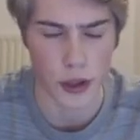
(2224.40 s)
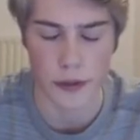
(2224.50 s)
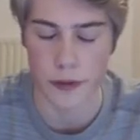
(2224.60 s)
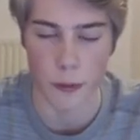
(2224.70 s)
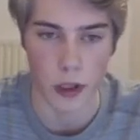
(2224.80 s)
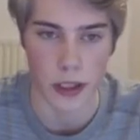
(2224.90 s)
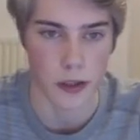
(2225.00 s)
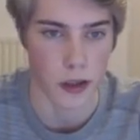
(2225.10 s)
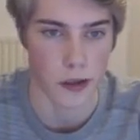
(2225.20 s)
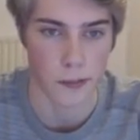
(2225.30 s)
even what he
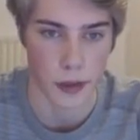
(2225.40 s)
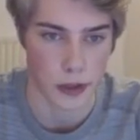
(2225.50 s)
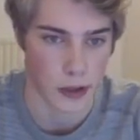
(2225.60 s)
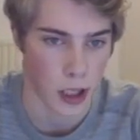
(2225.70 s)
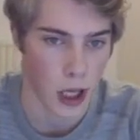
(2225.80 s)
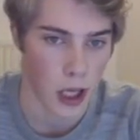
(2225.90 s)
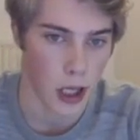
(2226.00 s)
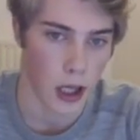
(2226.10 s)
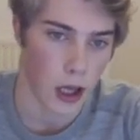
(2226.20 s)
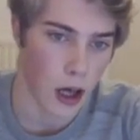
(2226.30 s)
thought, but
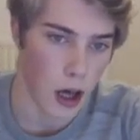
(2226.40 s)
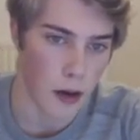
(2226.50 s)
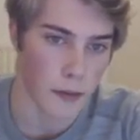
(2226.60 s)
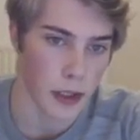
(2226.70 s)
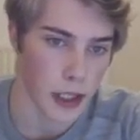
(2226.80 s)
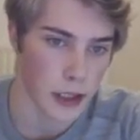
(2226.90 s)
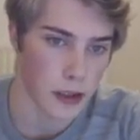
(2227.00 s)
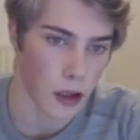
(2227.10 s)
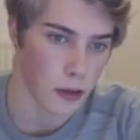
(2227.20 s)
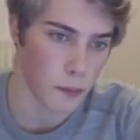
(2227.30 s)
um, he
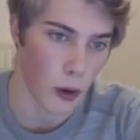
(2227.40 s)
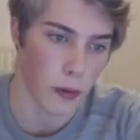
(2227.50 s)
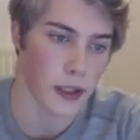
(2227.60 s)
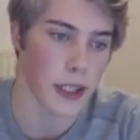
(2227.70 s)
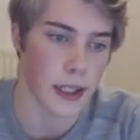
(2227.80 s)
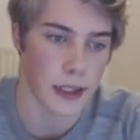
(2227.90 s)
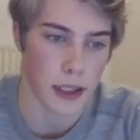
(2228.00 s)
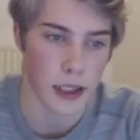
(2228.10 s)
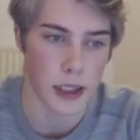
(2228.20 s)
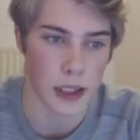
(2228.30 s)
thought probably that
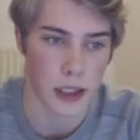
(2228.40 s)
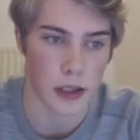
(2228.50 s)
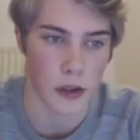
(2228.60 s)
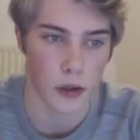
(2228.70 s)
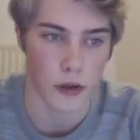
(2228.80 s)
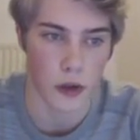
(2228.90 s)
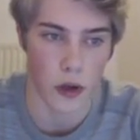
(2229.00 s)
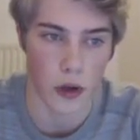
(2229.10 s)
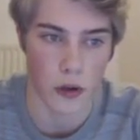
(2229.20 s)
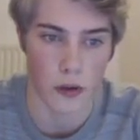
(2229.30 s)
he could
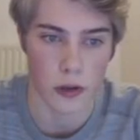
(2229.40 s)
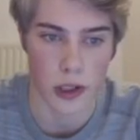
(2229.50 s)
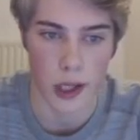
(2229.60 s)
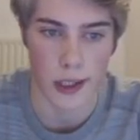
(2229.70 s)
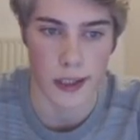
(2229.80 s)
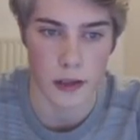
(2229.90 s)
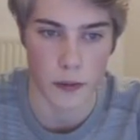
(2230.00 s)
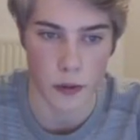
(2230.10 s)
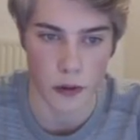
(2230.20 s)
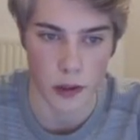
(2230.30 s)
go knight
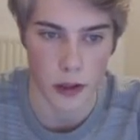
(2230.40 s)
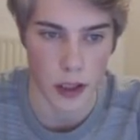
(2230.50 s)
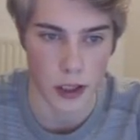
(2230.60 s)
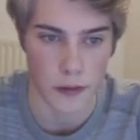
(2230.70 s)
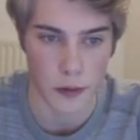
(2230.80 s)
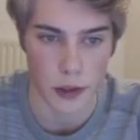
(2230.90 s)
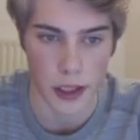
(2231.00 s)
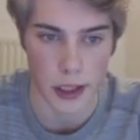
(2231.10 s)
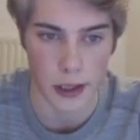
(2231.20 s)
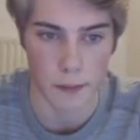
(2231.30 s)
h4, knight f3,
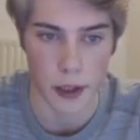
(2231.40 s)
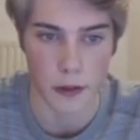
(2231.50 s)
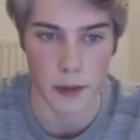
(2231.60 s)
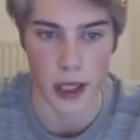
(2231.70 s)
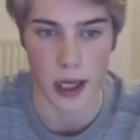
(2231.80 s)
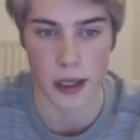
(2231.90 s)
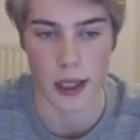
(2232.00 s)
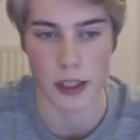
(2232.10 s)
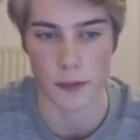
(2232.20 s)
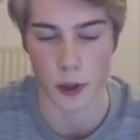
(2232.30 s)
and then pick up the
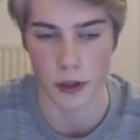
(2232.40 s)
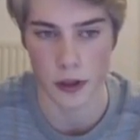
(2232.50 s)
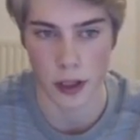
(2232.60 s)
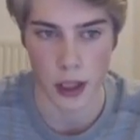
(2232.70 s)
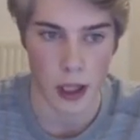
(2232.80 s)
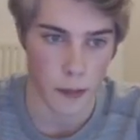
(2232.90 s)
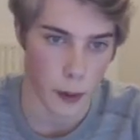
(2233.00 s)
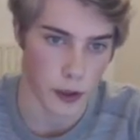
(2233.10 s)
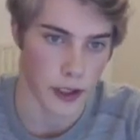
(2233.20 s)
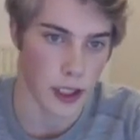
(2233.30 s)
h-pawn.
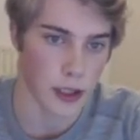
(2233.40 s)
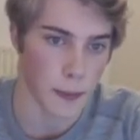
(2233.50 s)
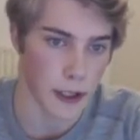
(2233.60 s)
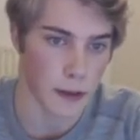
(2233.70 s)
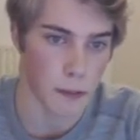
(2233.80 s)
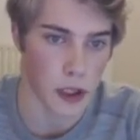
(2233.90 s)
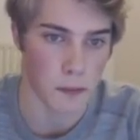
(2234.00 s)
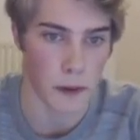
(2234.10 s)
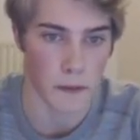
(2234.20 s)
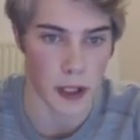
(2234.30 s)
Because he expected bishop
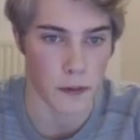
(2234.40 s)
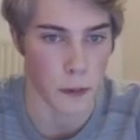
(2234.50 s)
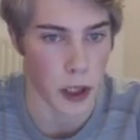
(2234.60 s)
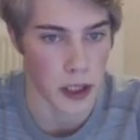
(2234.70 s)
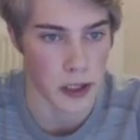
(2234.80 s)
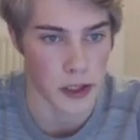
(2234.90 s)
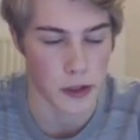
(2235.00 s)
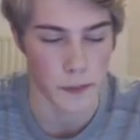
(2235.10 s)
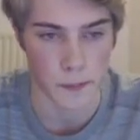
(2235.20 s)
f8 from Anish.